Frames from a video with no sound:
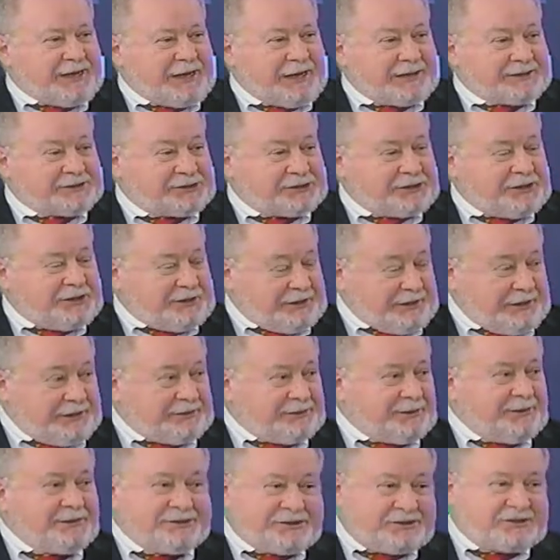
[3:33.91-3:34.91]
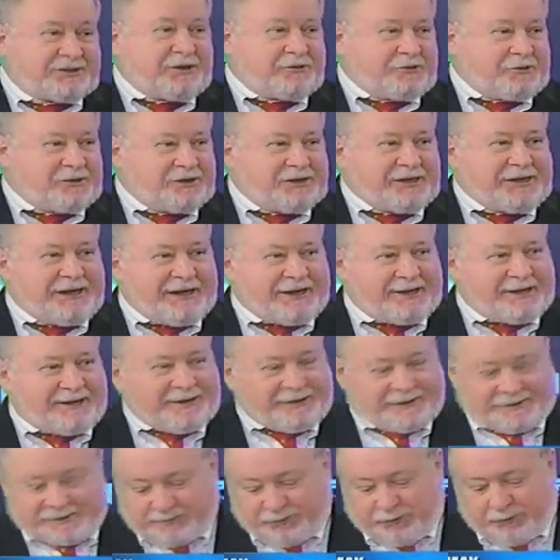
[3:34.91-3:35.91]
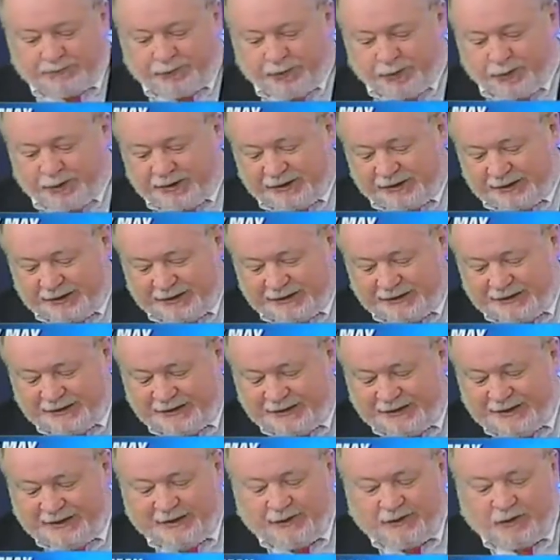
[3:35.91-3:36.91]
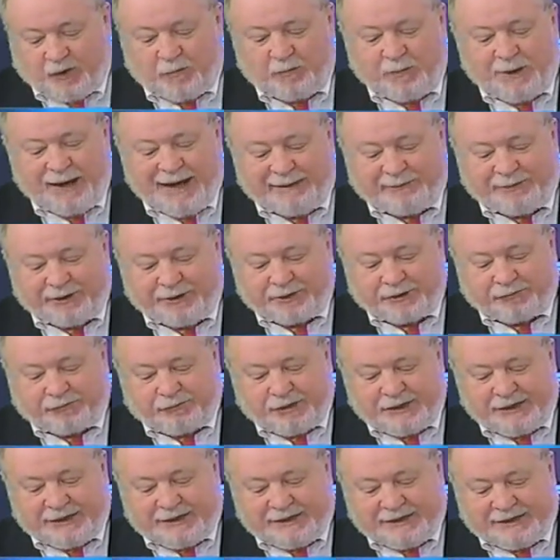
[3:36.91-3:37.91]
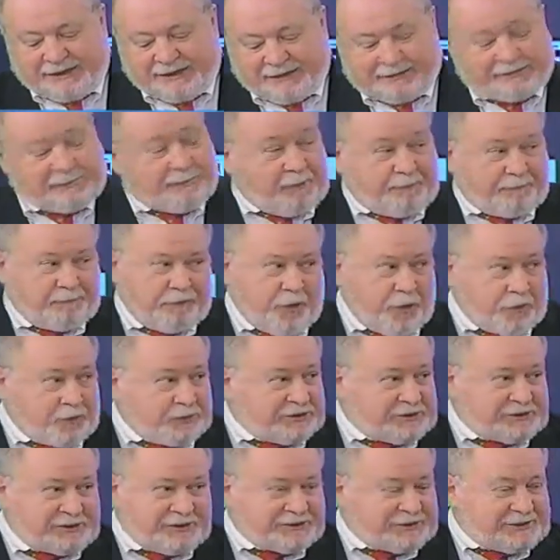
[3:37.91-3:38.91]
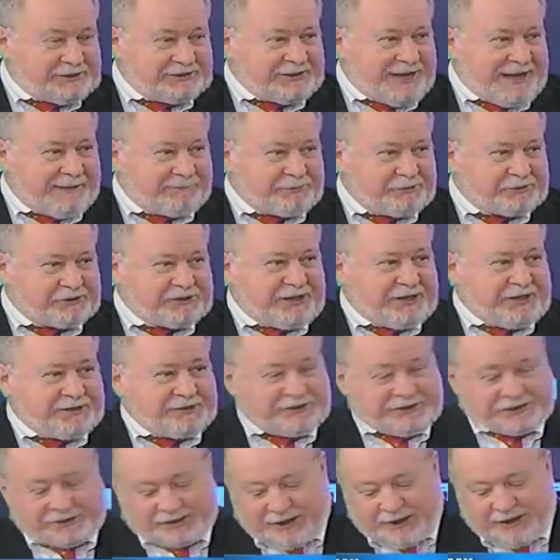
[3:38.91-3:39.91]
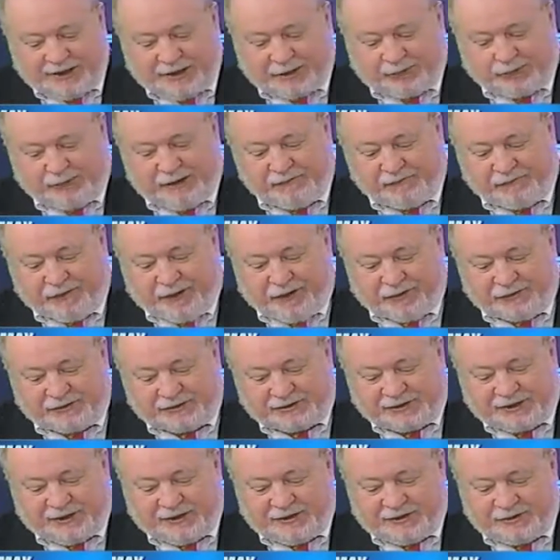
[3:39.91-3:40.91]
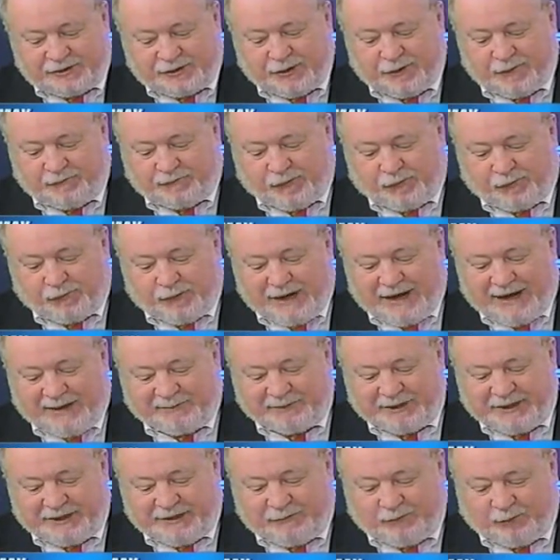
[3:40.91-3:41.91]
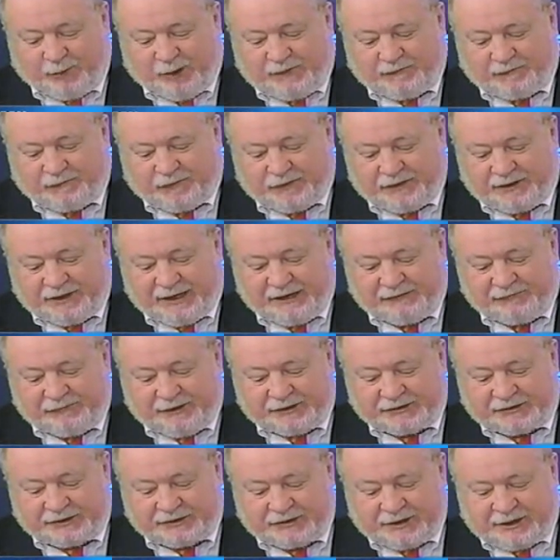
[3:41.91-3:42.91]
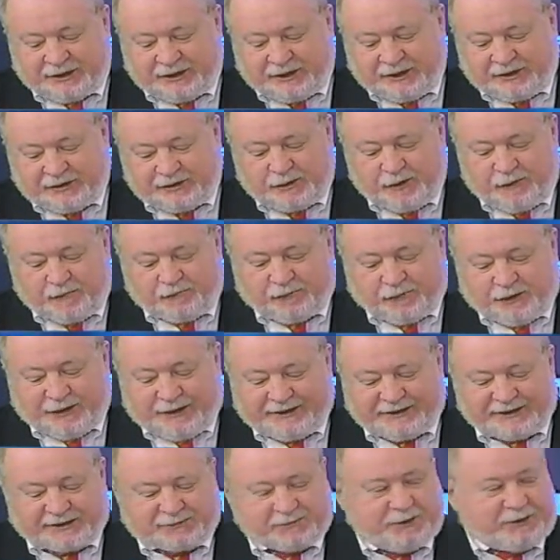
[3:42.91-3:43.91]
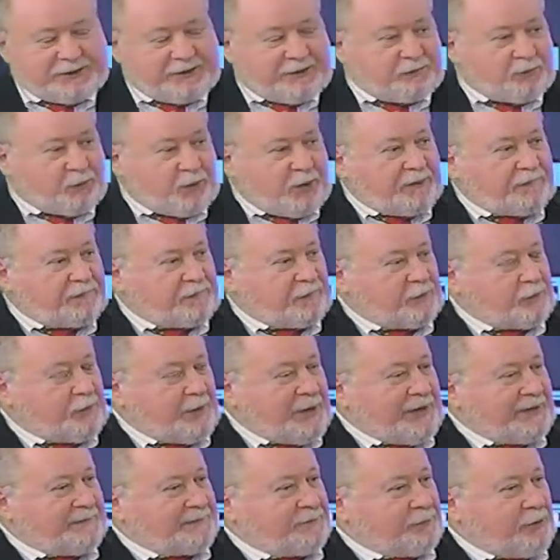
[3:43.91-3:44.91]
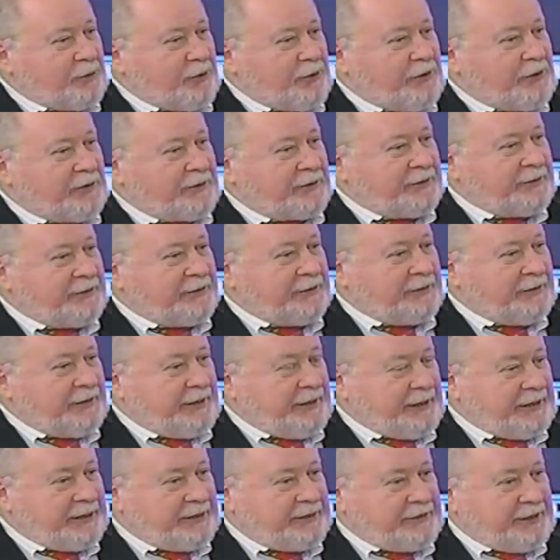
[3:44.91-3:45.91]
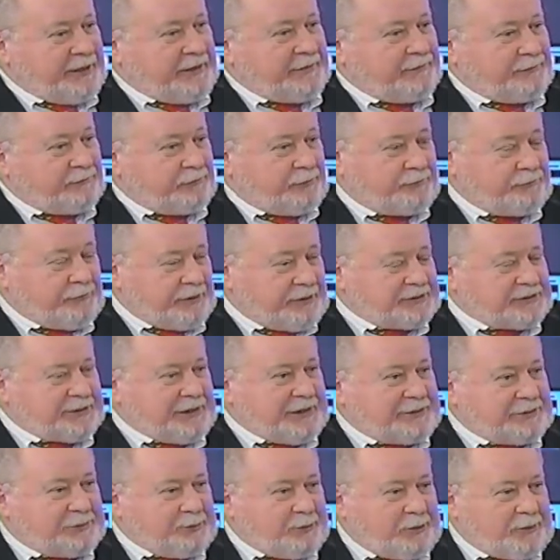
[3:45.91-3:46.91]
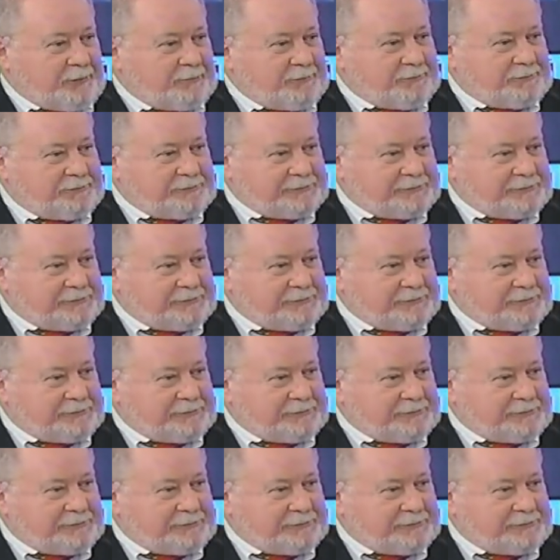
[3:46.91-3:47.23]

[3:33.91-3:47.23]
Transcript: Notch in southern Canada. It's reported in. Obama, 3 votes. This is not percentages. 3 votes, 2 for Romney, 1 for Gingrich, 2 for Huntsman, and 1 for Ron Paul, and none for Rick Santorum.